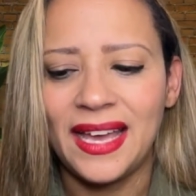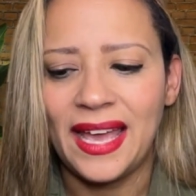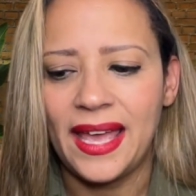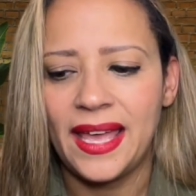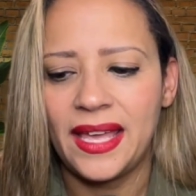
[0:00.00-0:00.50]

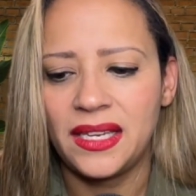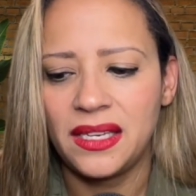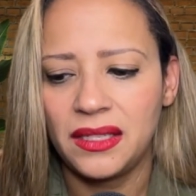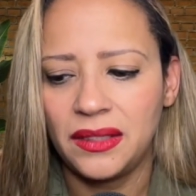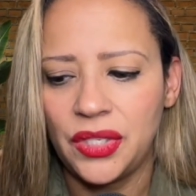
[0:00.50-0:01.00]
And,
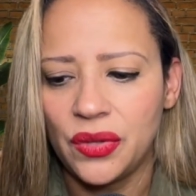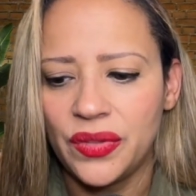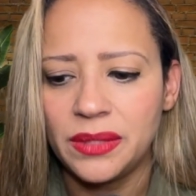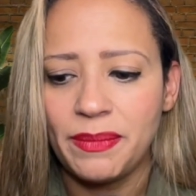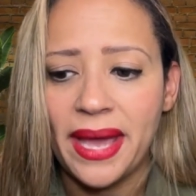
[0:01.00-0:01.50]

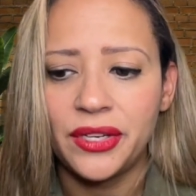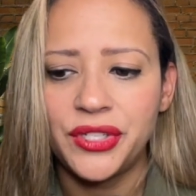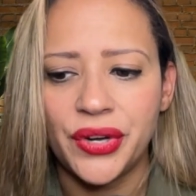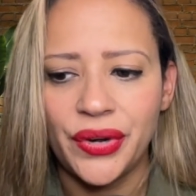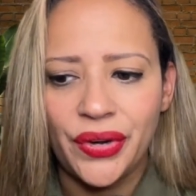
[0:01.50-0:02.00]
this
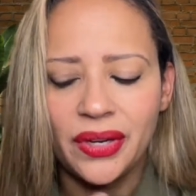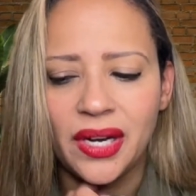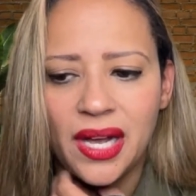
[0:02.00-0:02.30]
manager,